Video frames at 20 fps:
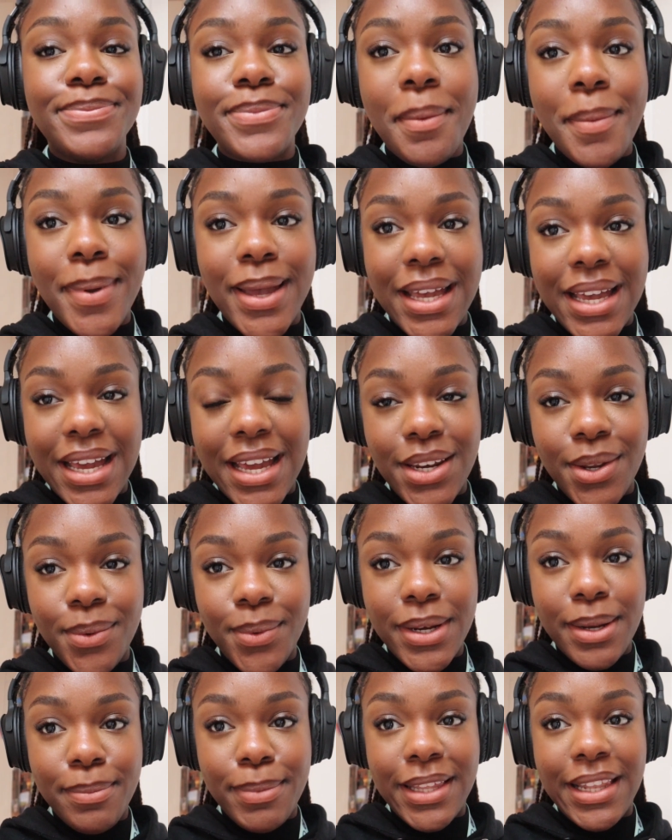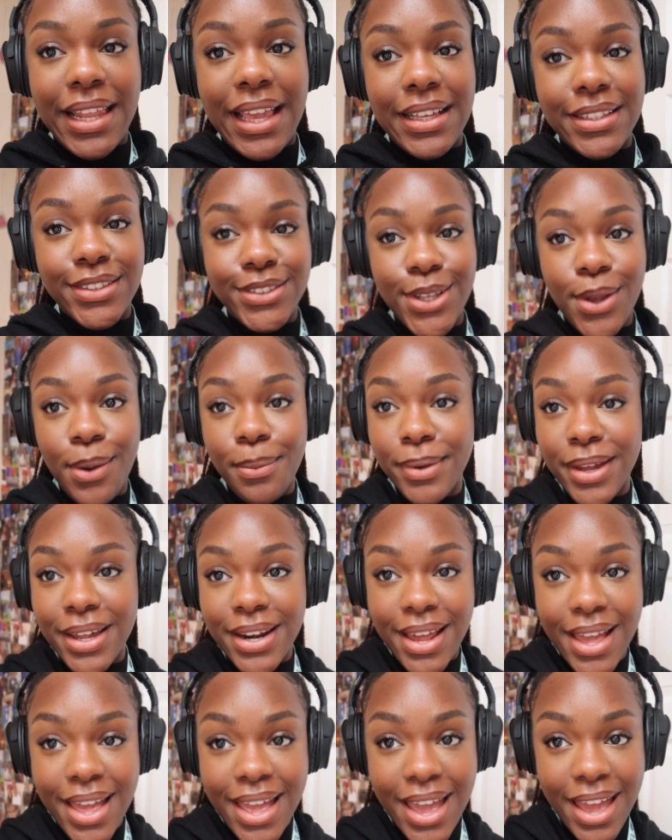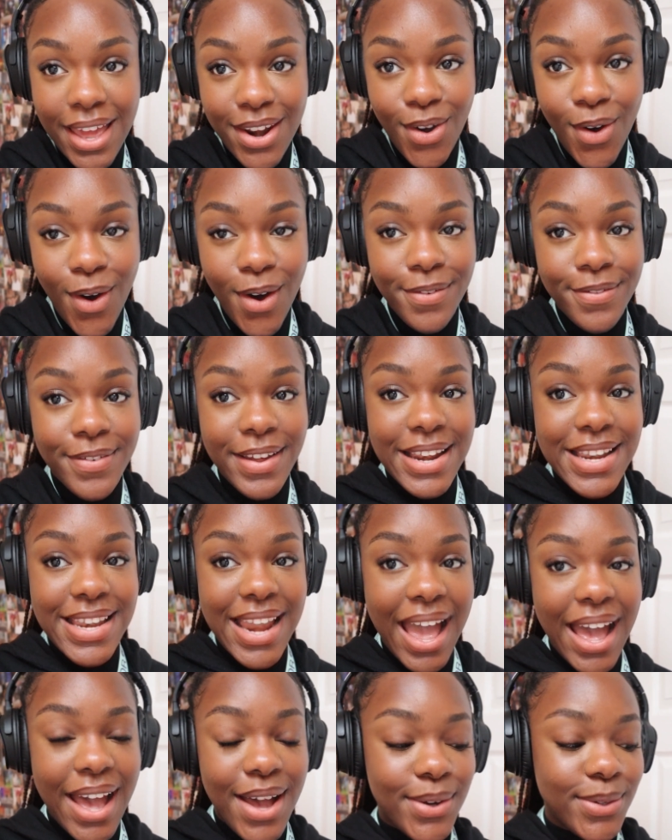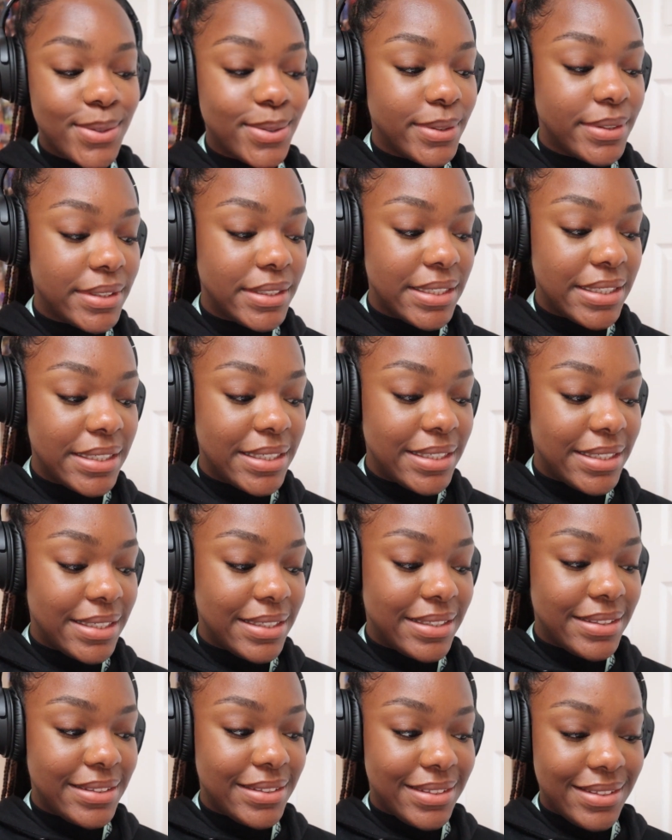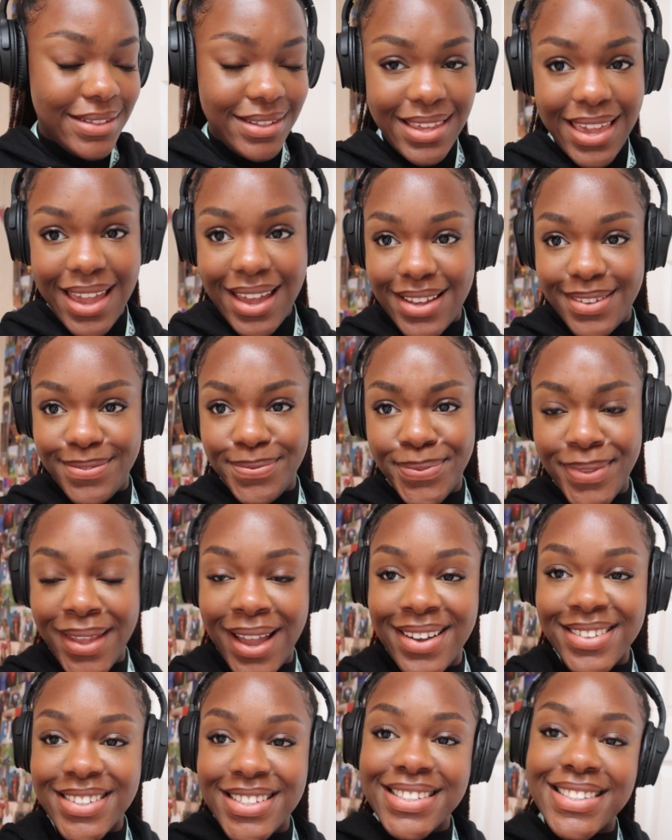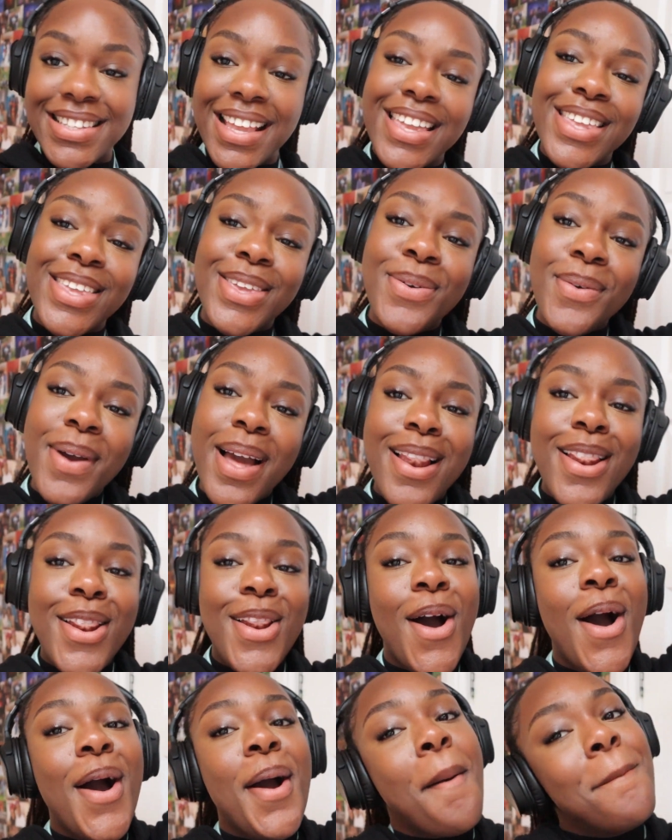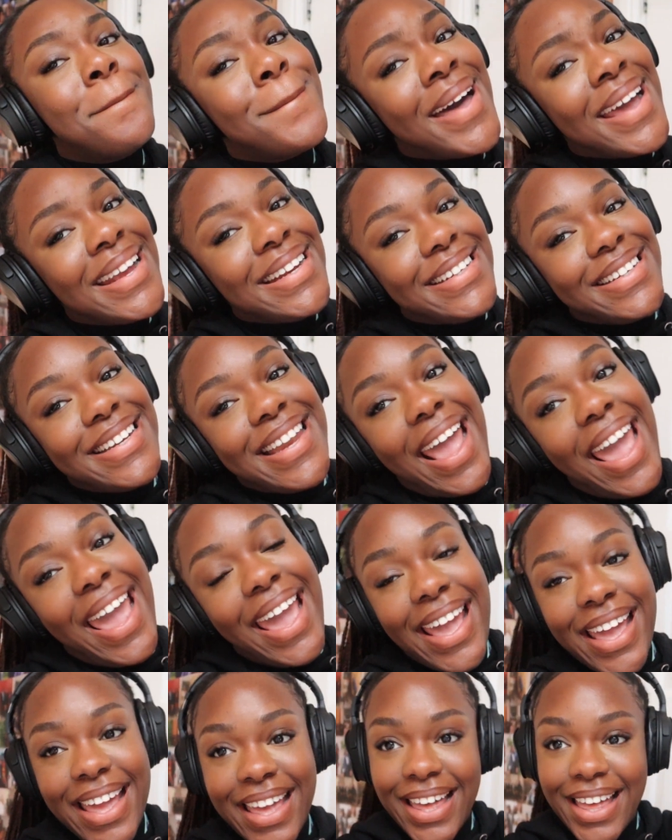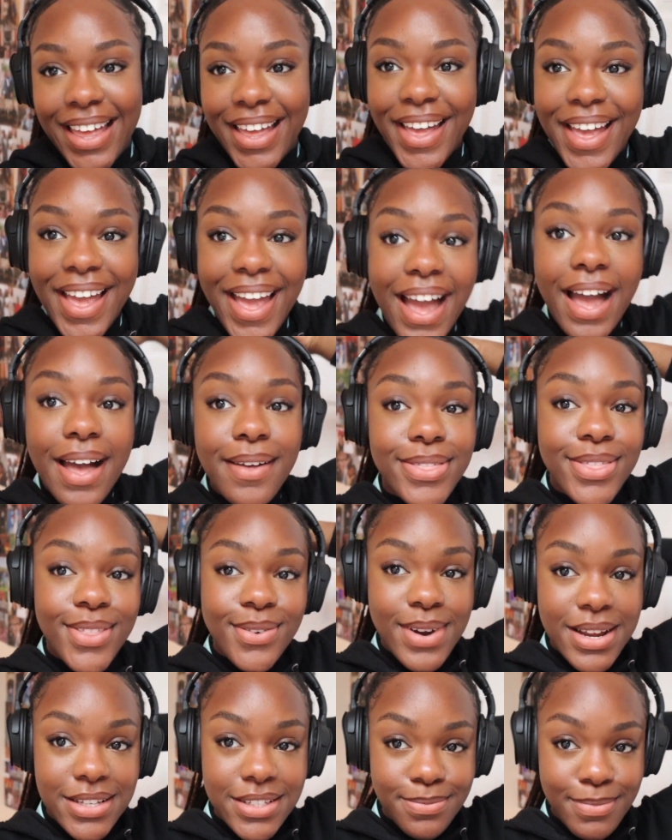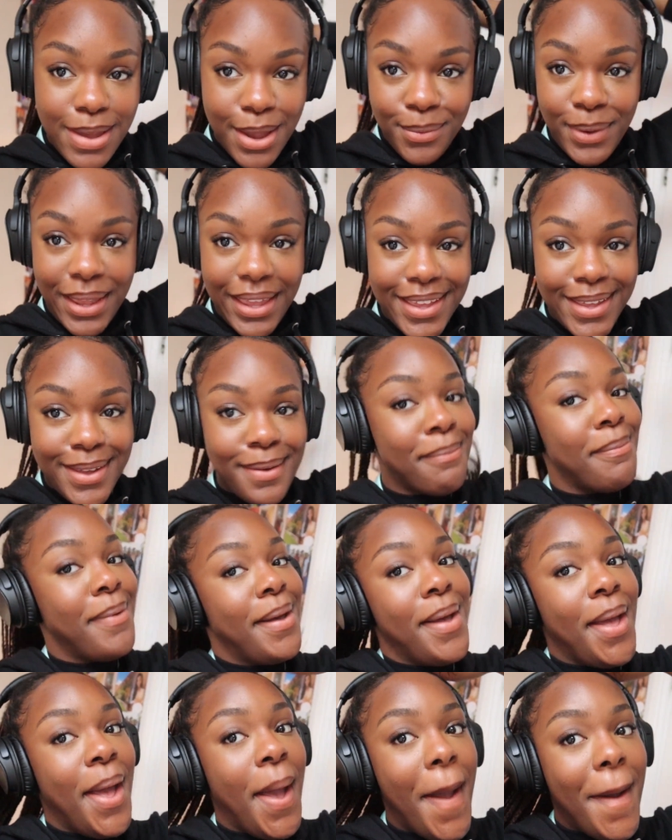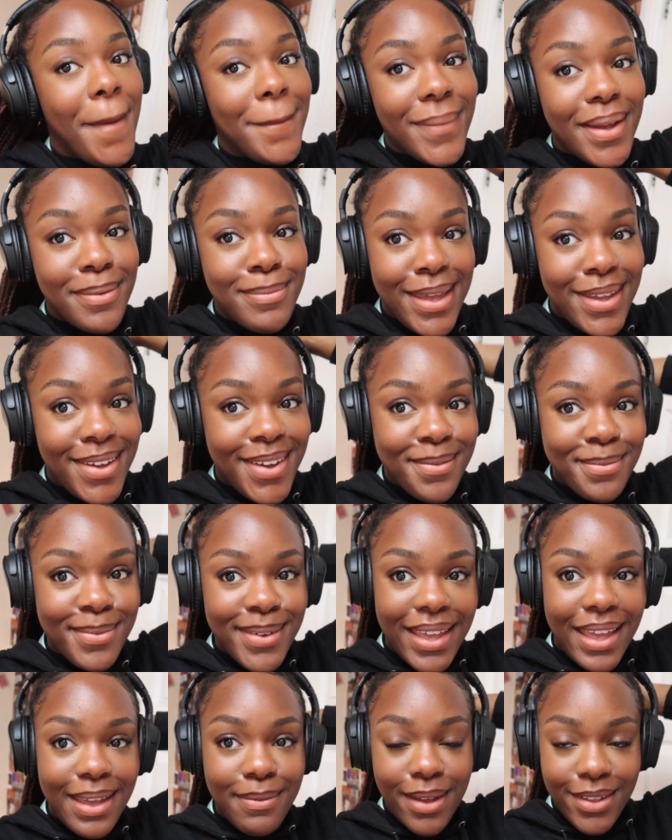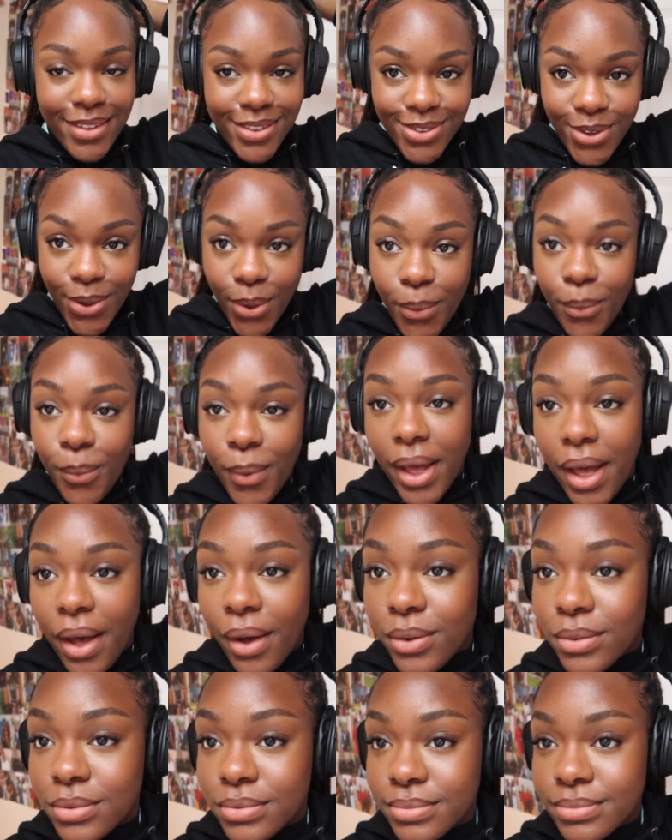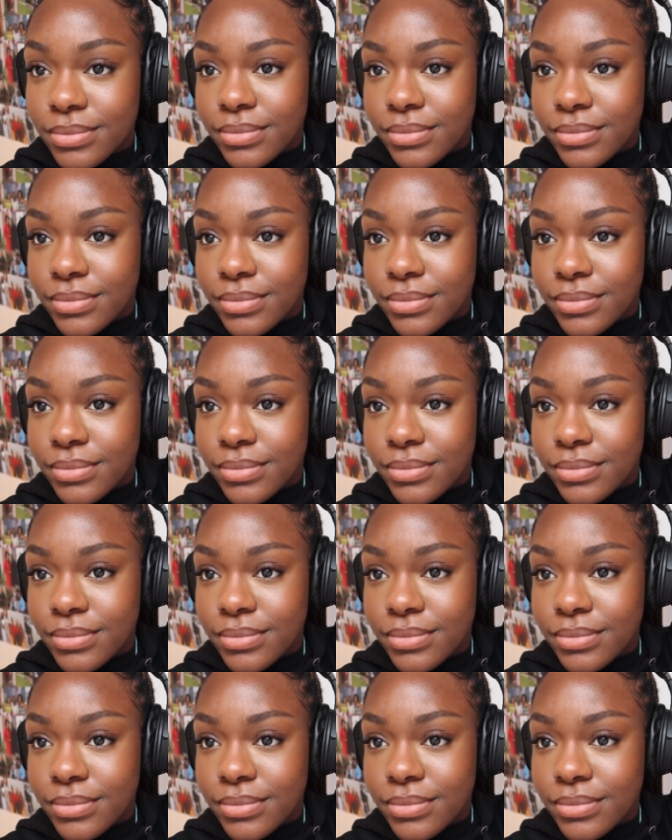but I don't want to be late, so I'm gonna head off now. Yeah, I'll just take you along my day and the rest of my week. But my makeup came out so well.